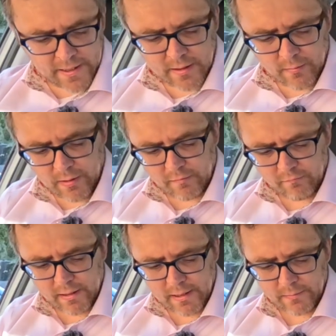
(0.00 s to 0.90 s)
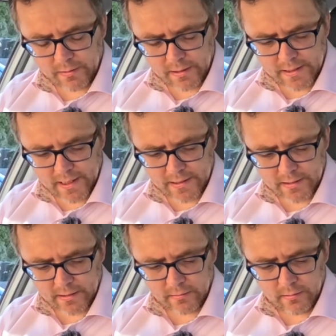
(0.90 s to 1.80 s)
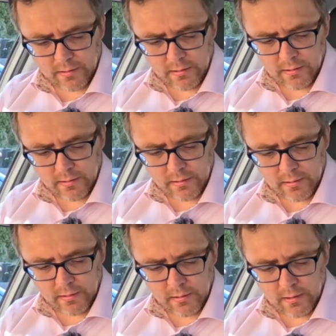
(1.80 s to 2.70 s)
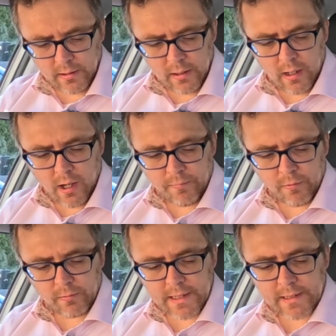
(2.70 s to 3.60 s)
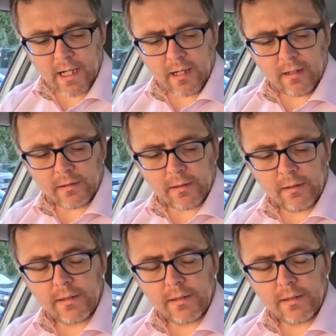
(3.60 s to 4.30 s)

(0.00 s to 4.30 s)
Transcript: the one I really want to test though. I brought this card.